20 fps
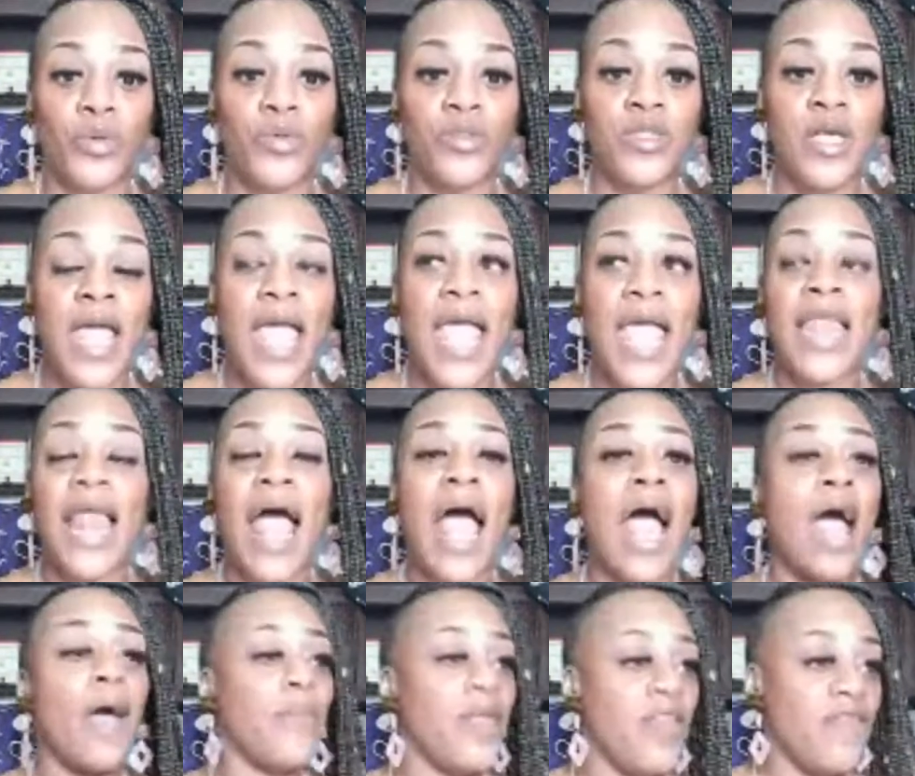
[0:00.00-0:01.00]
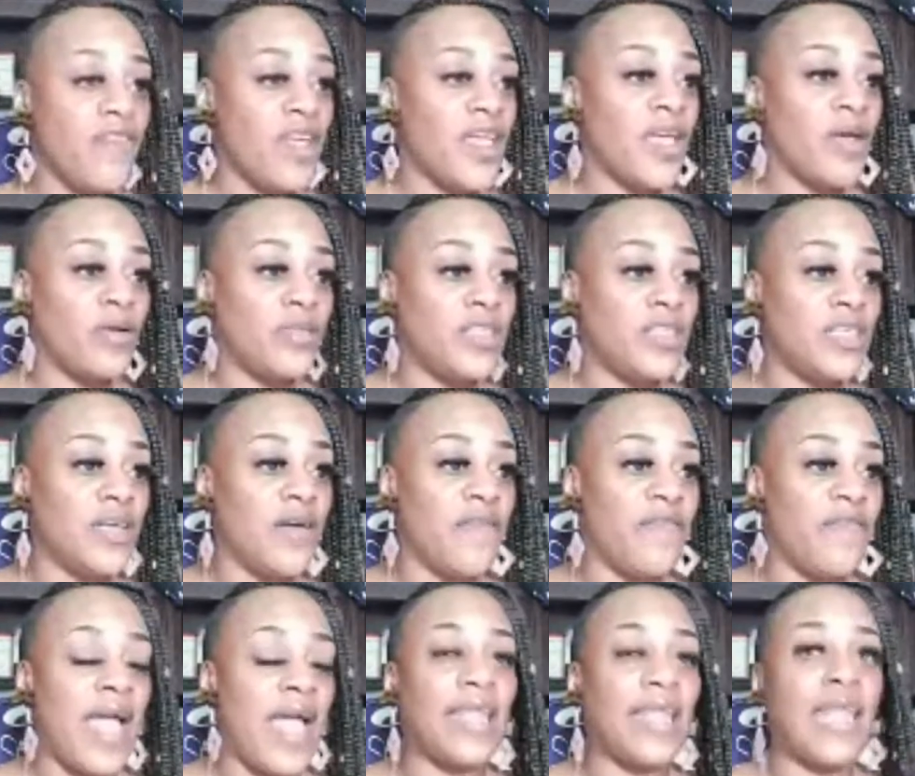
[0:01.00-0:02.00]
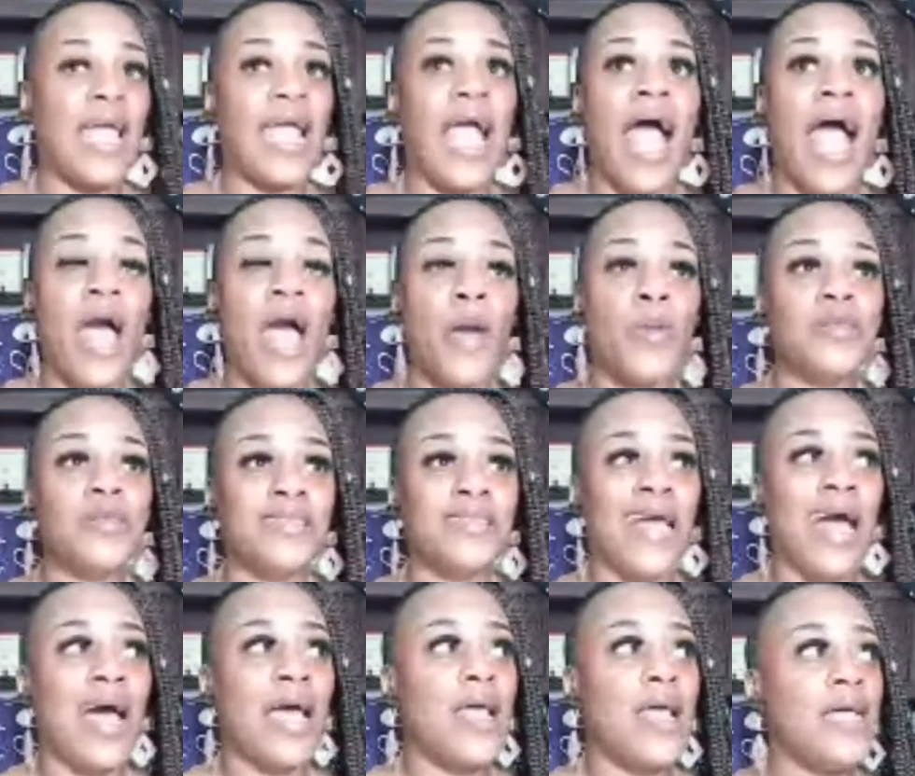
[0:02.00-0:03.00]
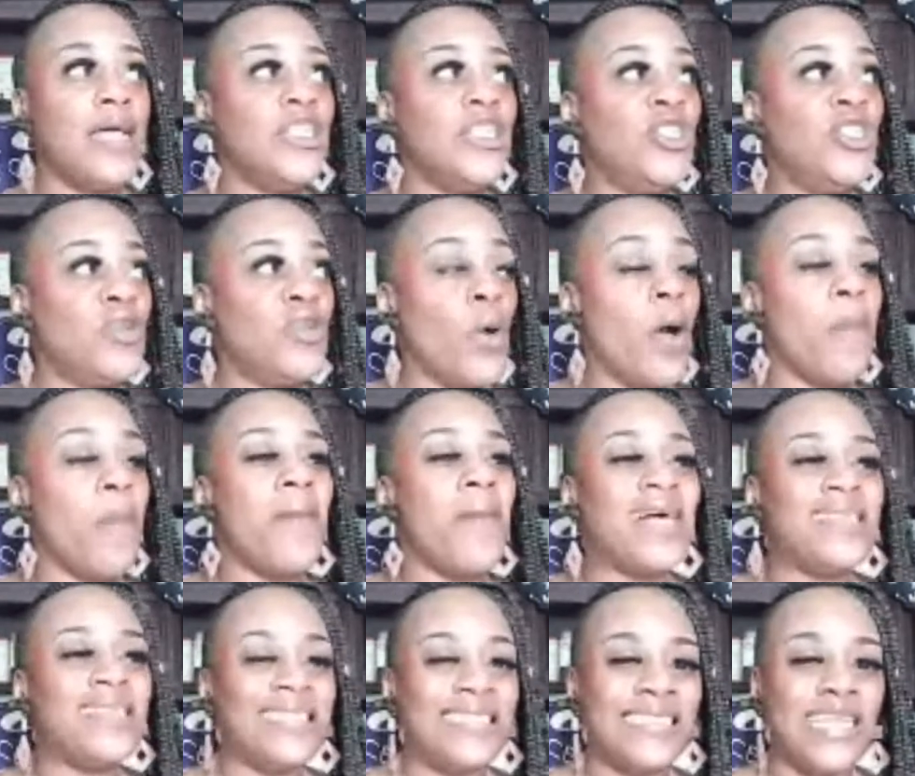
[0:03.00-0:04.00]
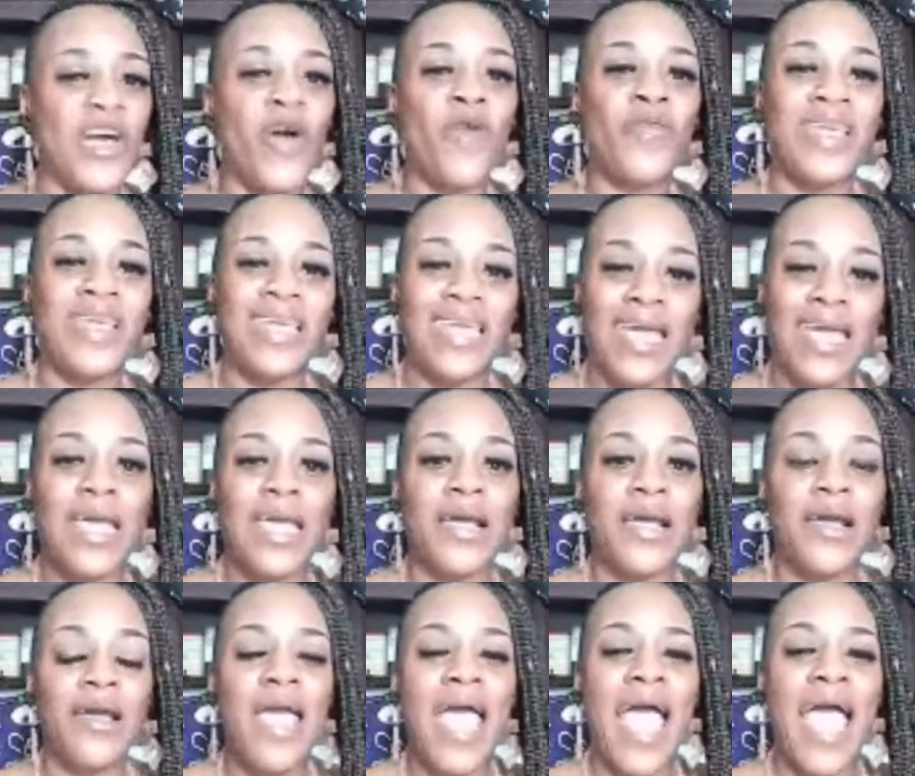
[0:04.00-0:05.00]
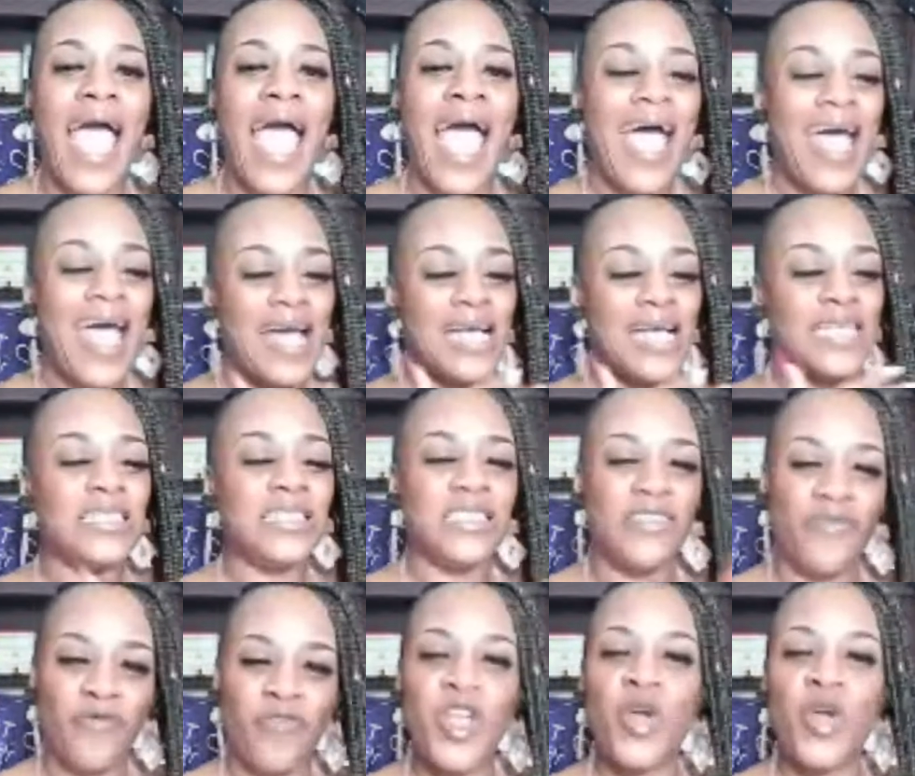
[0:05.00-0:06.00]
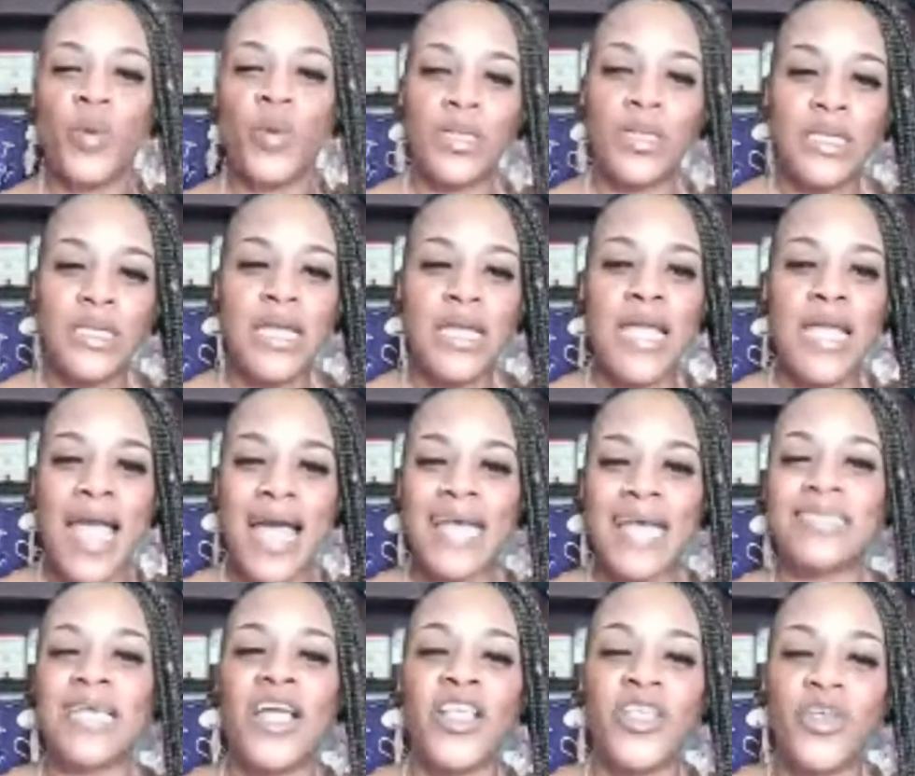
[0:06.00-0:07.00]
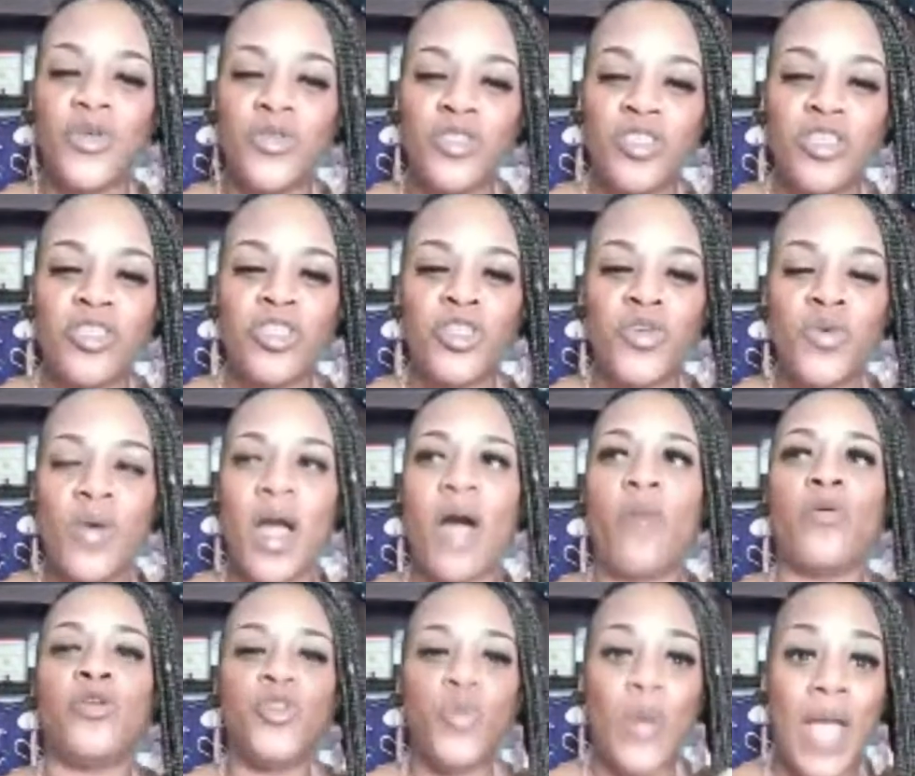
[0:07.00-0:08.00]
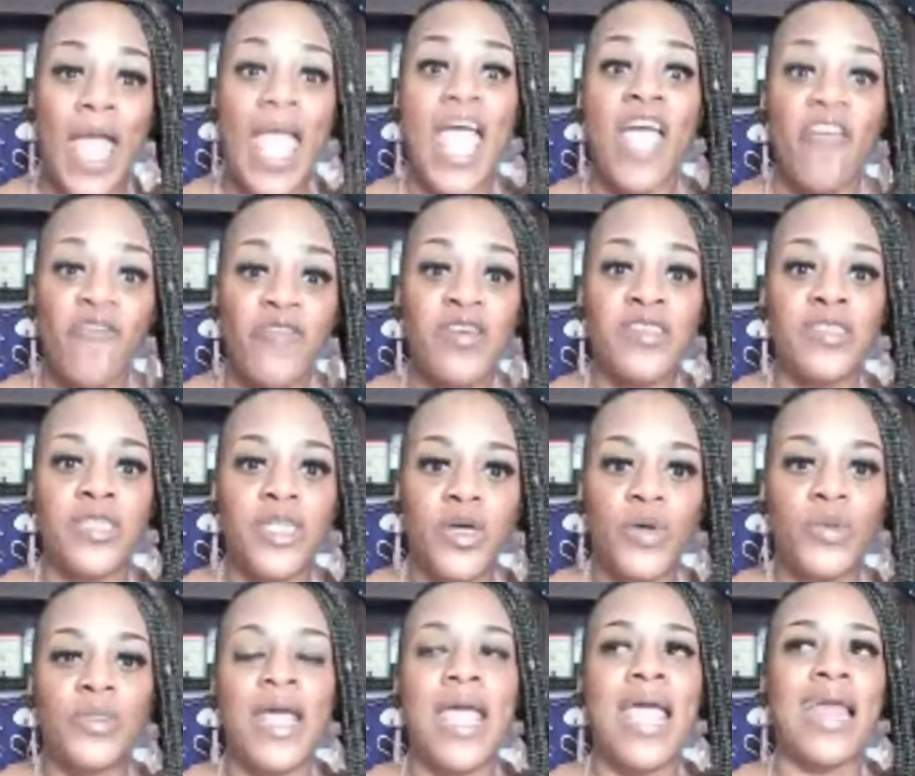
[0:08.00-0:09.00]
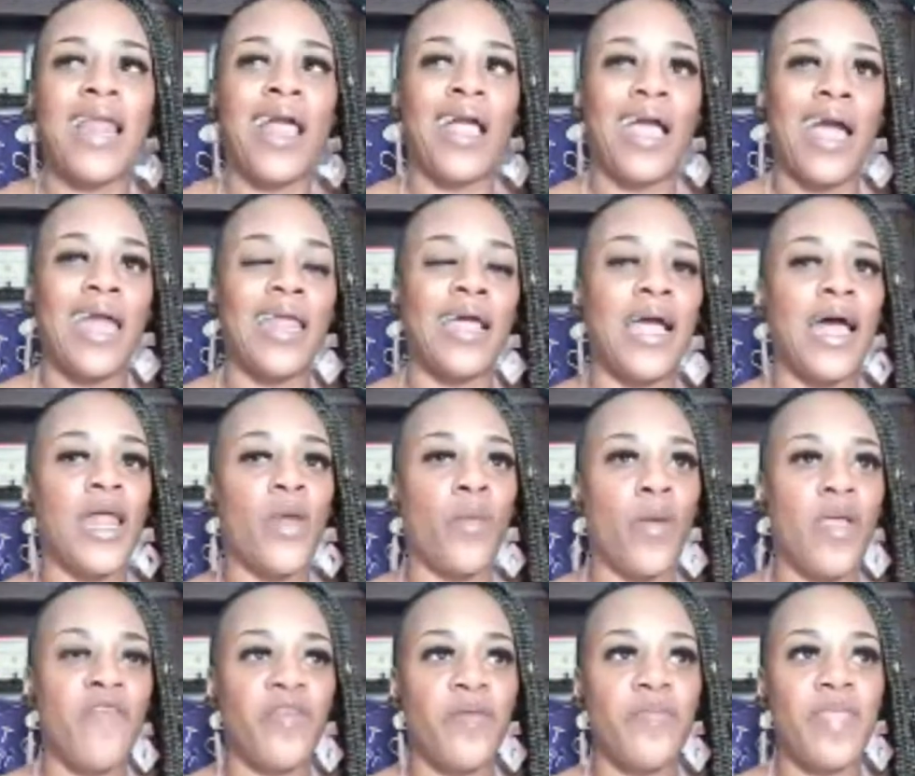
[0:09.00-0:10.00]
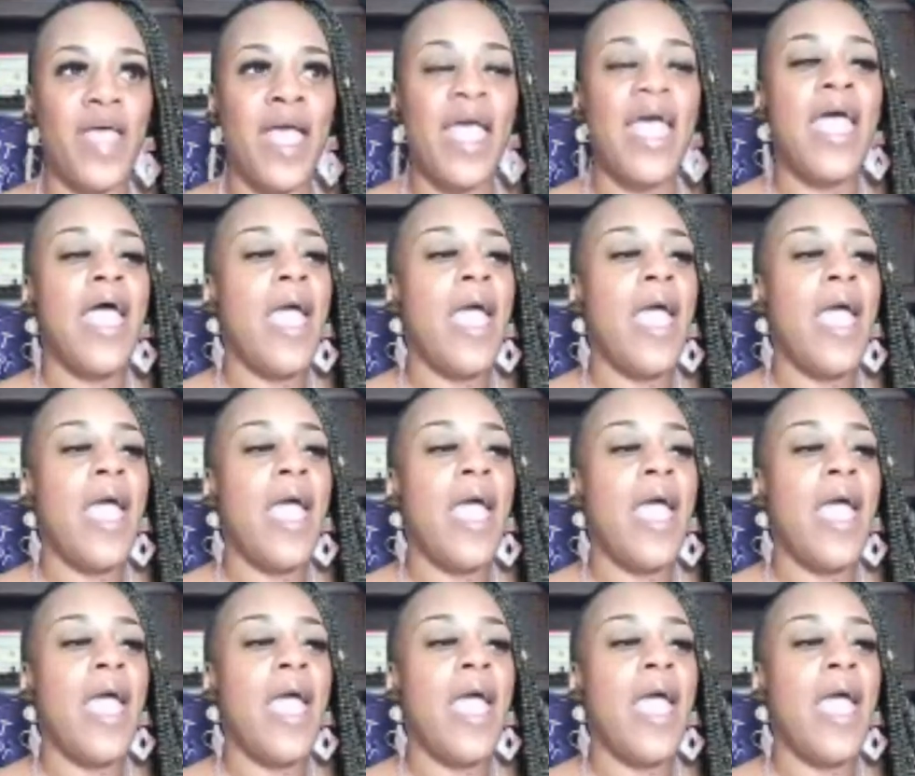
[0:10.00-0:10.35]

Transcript: And I'm even guilty of that. Like I was not doing my self-care as frequently as I used to do. I would do it every single day, and I kind of got away from that.